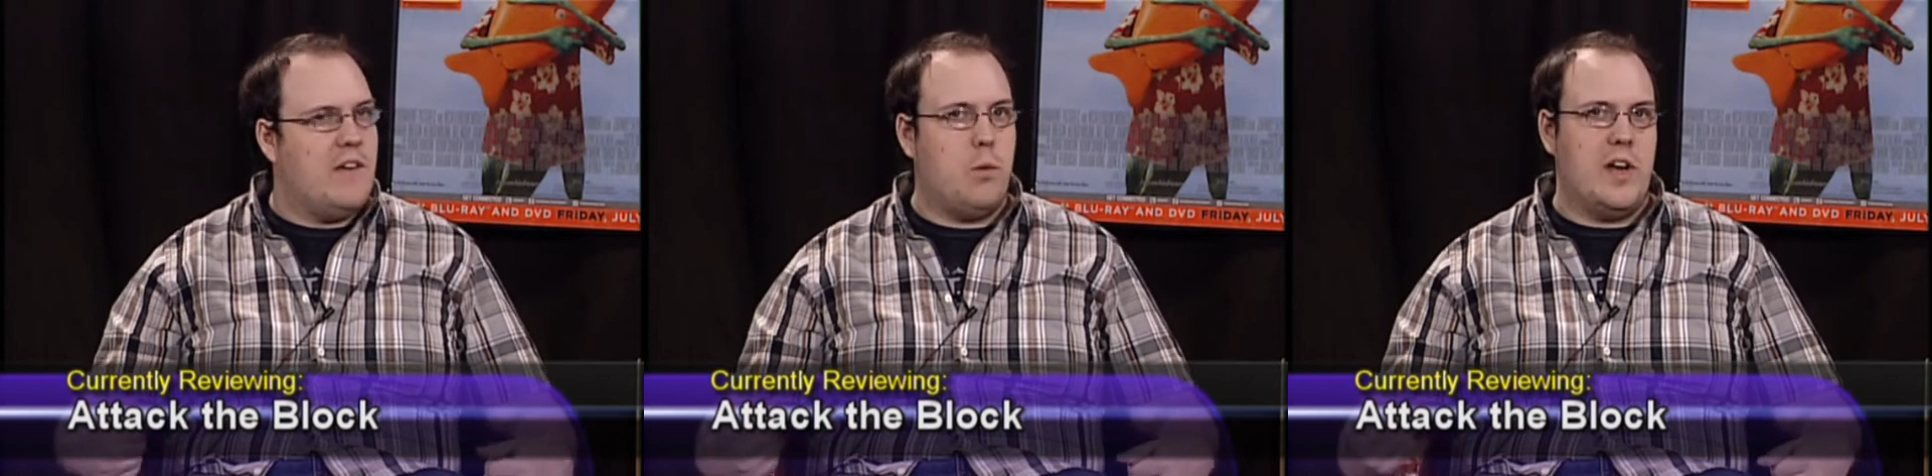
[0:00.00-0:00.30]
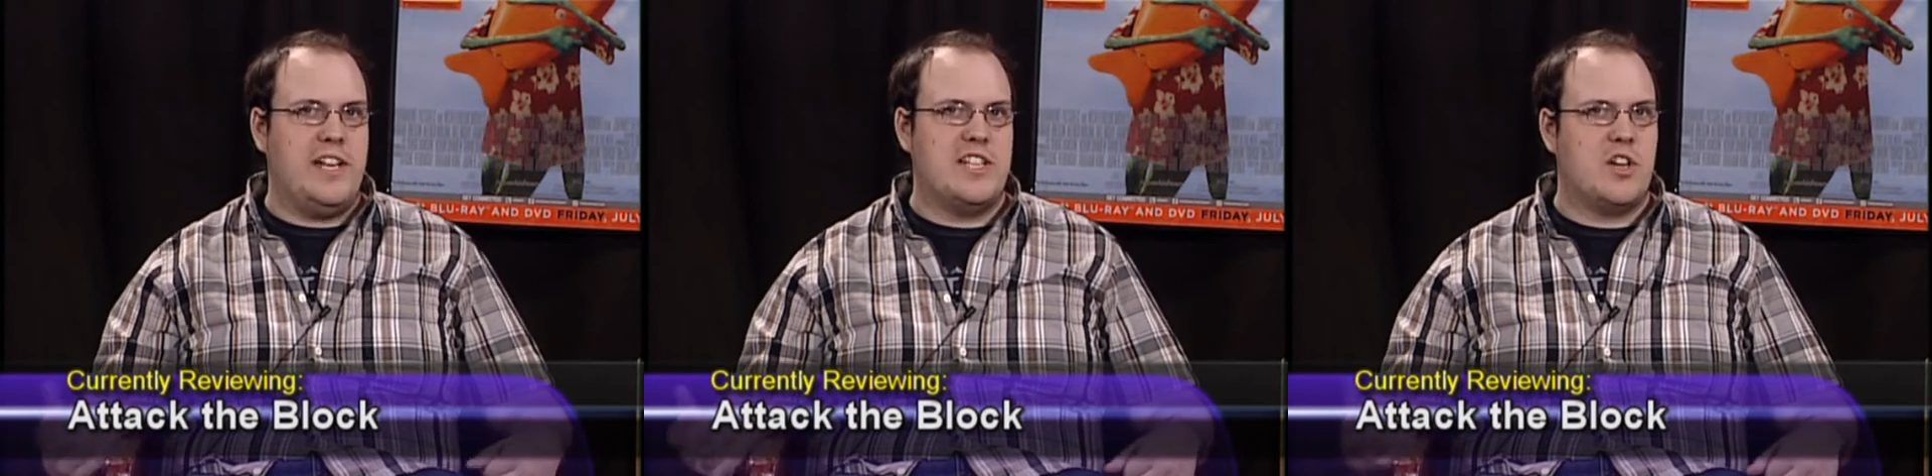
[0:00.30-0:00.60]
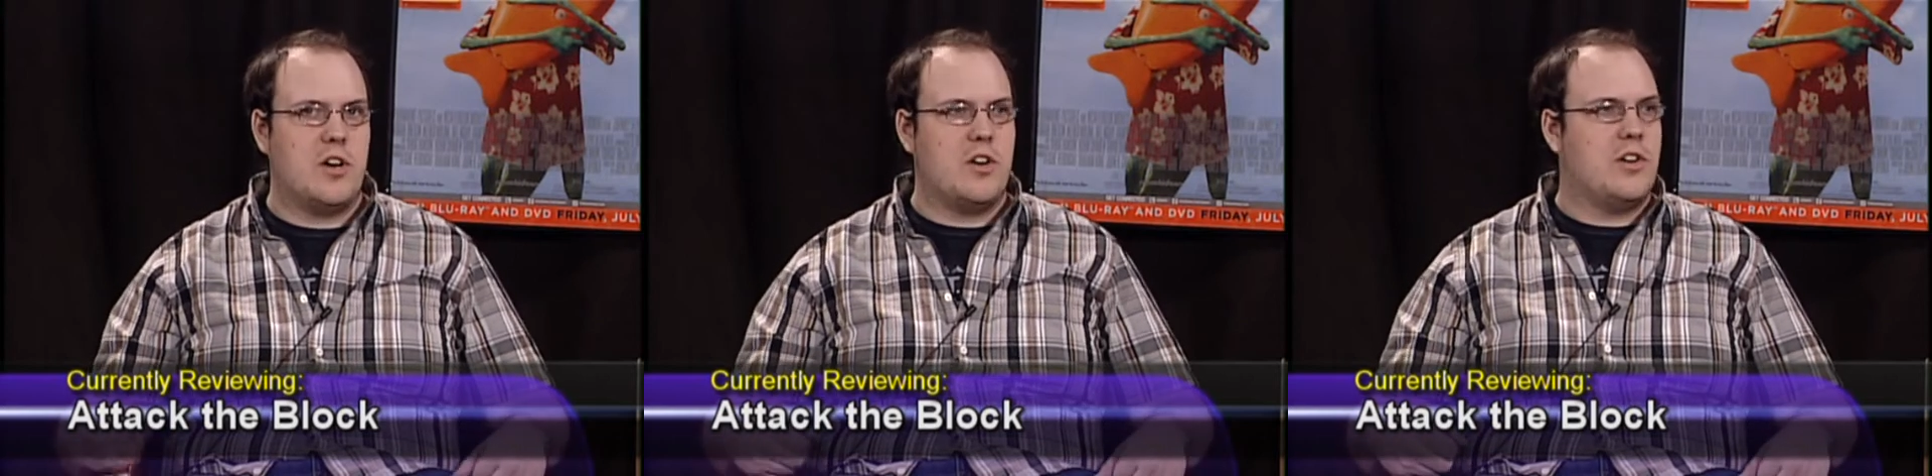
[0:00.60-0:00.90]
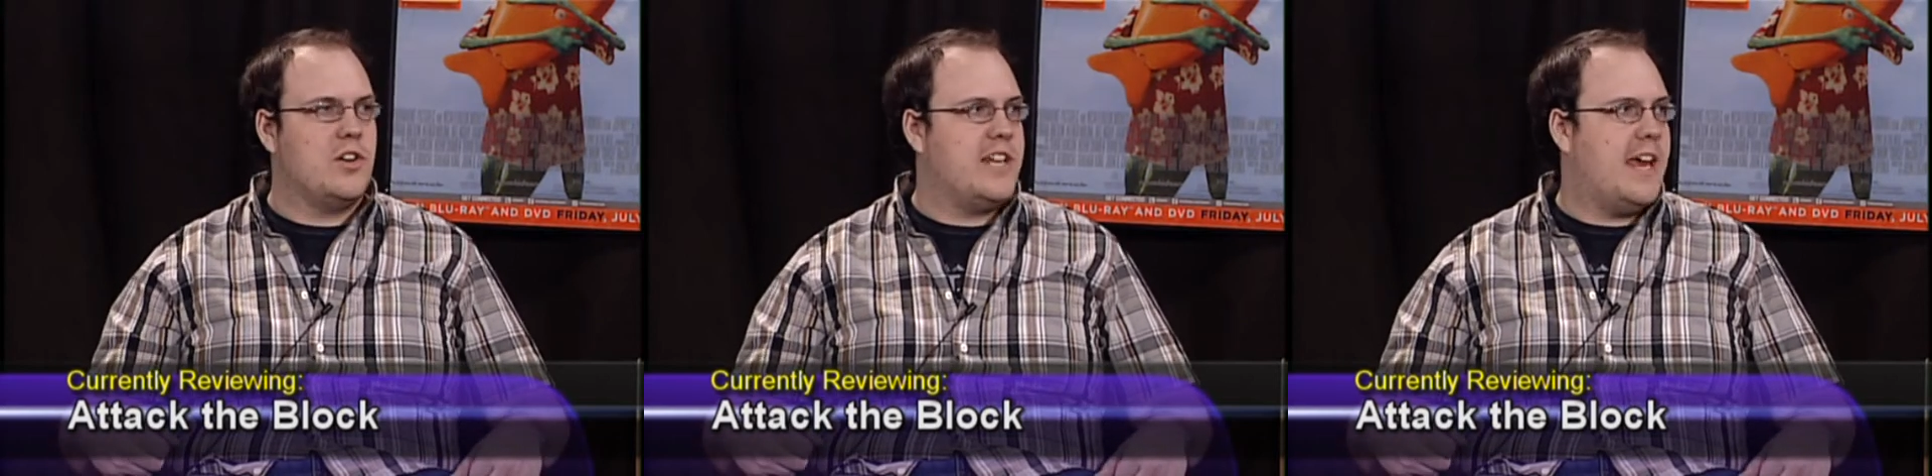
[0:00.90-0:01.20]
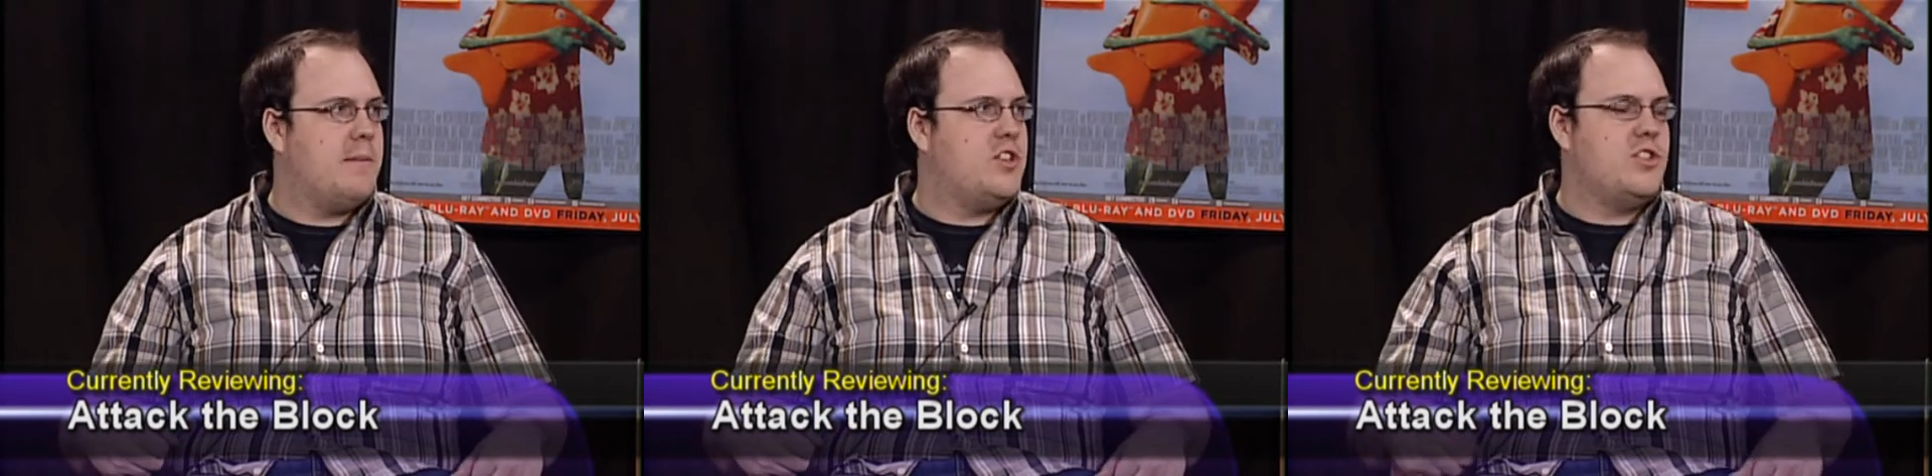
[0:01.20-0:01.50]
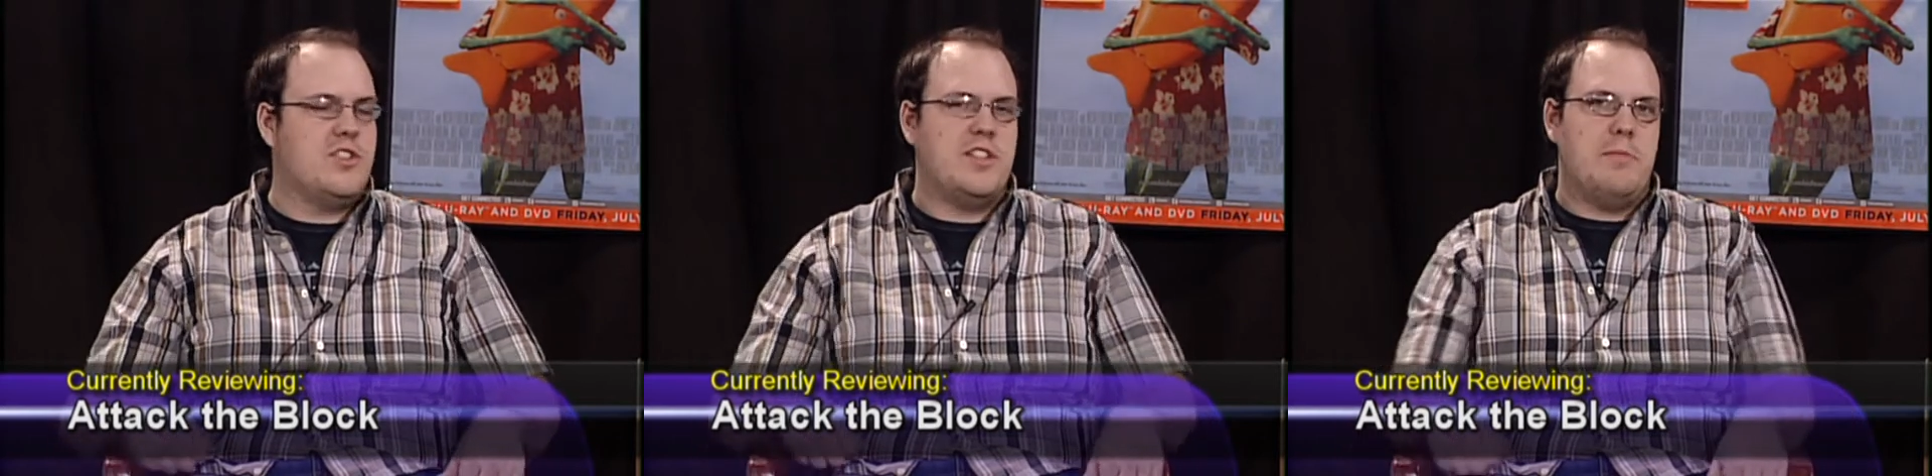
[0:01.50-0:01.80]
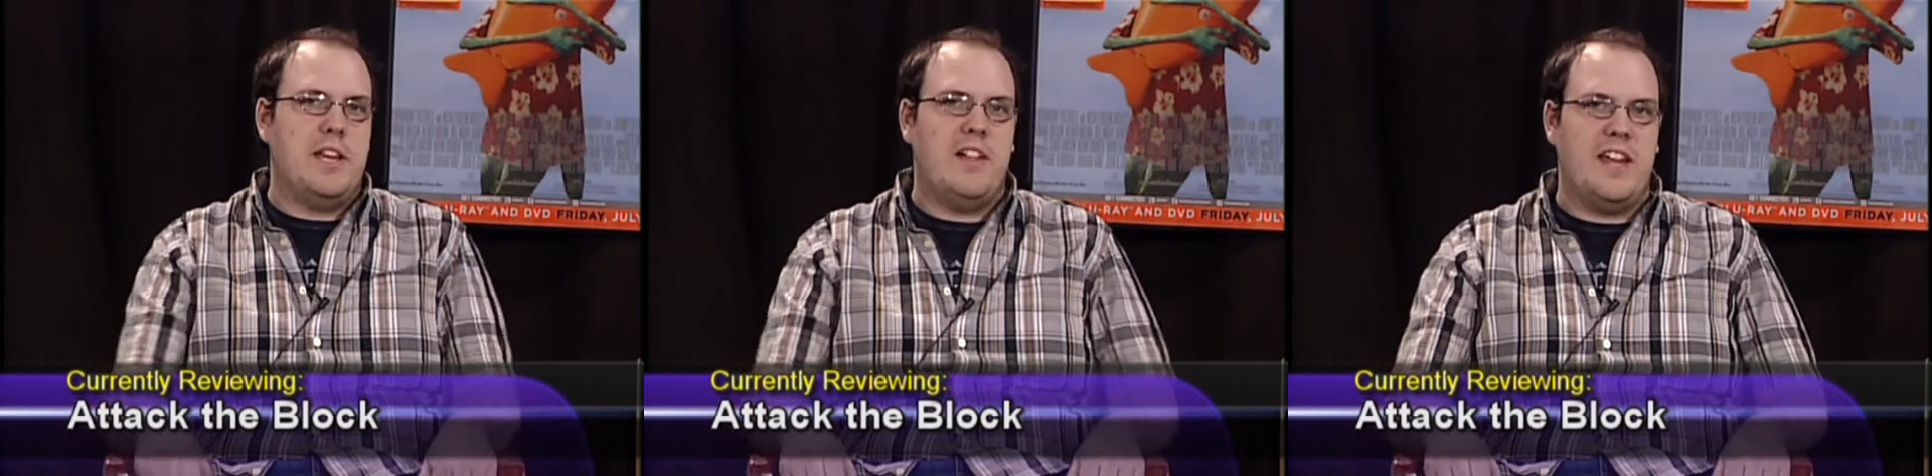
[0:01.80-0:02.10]
if one gets hurt or damaged or
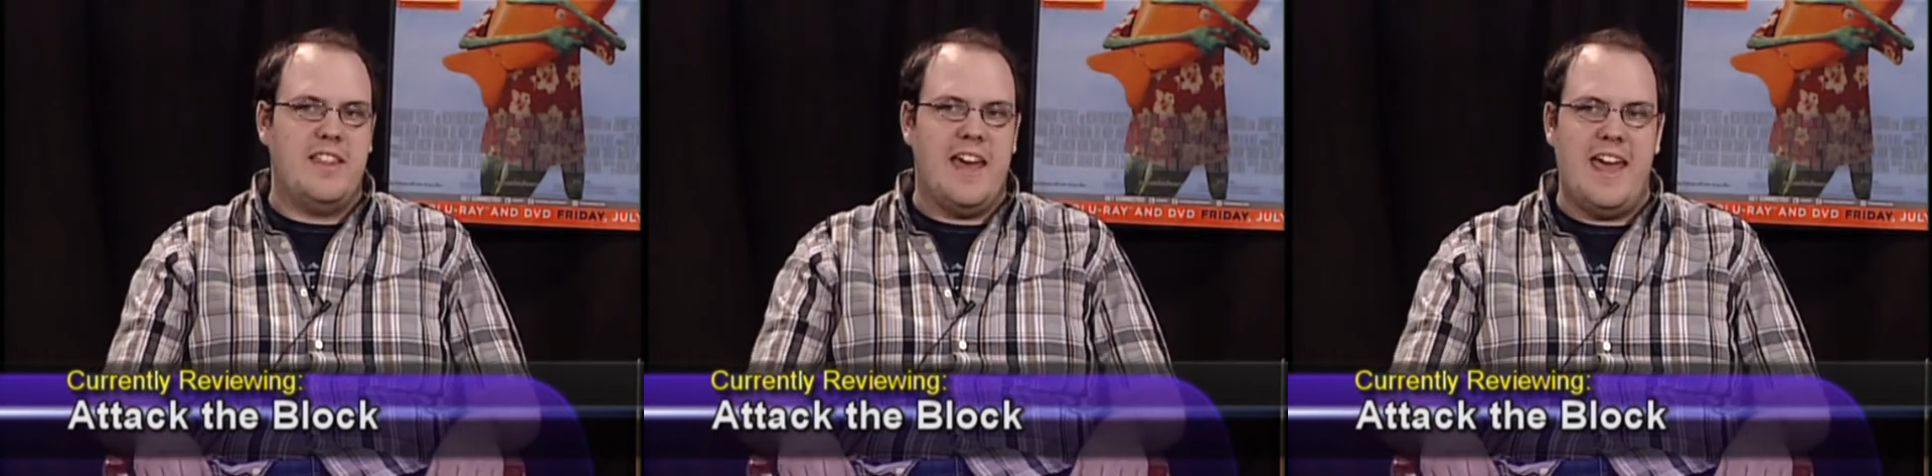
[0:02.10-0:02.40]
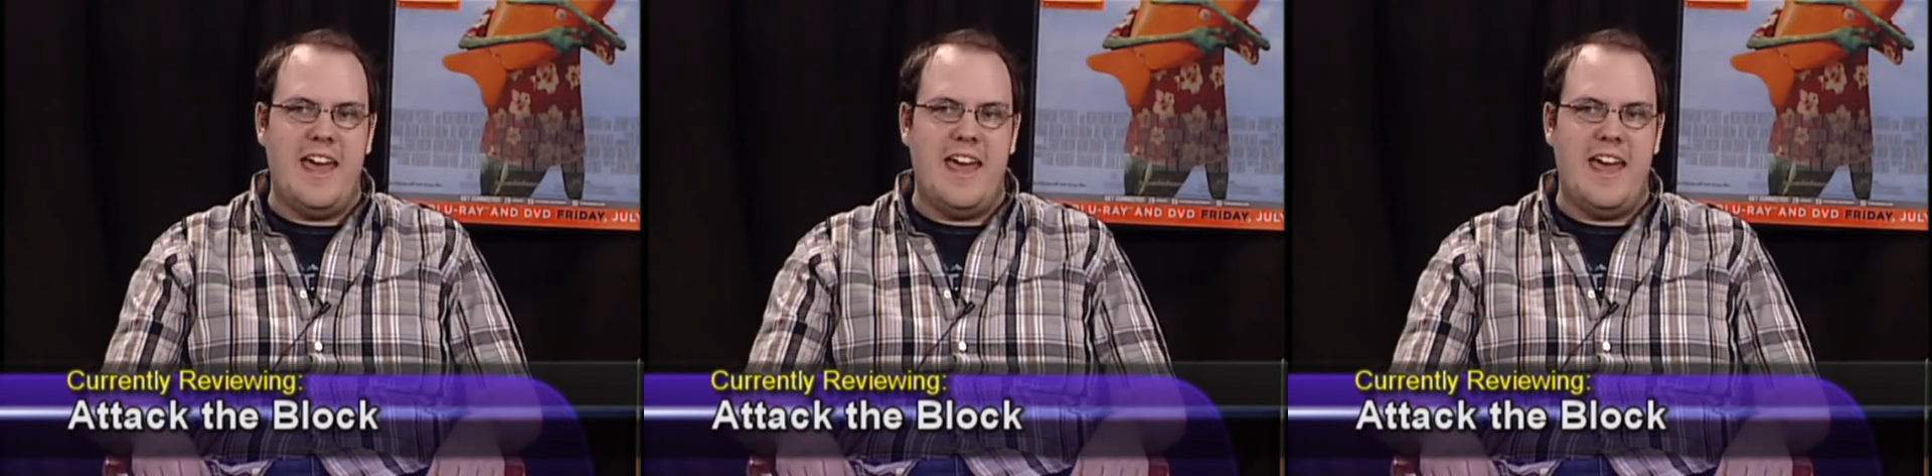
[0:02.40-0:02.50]
something like that.